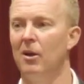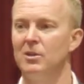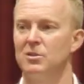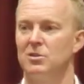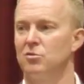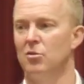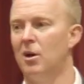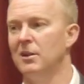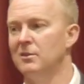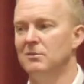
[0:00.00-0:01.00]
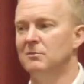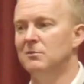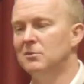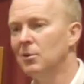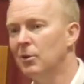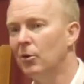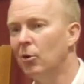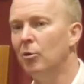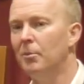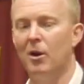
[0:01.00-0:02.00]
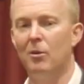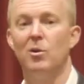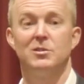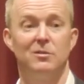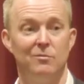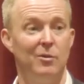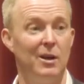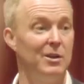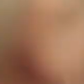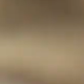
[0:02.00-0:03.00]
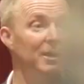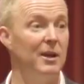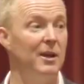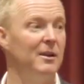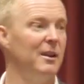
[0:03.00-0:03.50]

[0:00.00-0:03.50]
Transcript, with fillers: I just tried to do it all, but I wasn't really doing it.